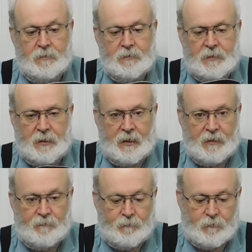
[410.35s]
It's the A
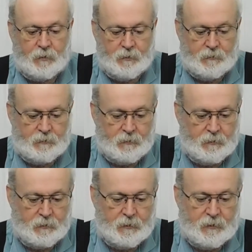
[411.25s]
four hundred.
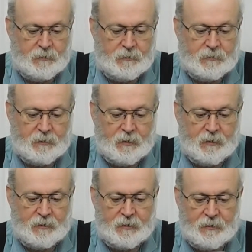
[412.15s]
It's uh,
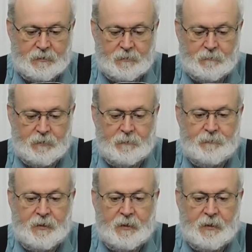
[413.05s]
the Kingston one,